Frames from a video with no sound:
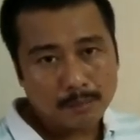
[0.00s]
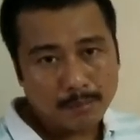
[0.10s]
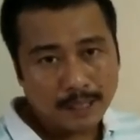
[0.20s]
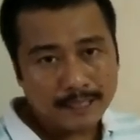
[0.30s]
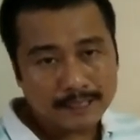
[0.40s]

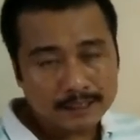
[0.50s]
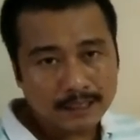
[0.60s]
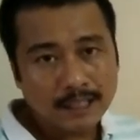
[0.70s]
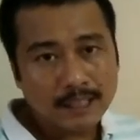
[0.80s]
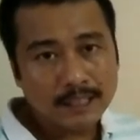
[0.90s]
pi
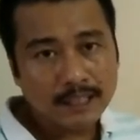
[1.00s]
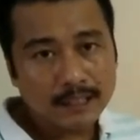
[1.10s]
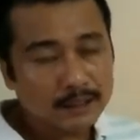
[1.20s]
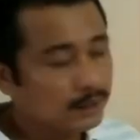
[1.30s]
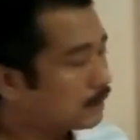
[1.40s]
acid
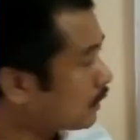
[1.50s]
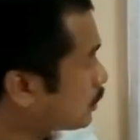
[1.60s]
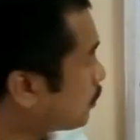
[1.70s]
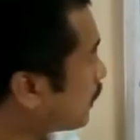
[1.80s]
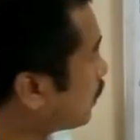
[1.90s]
ligands just by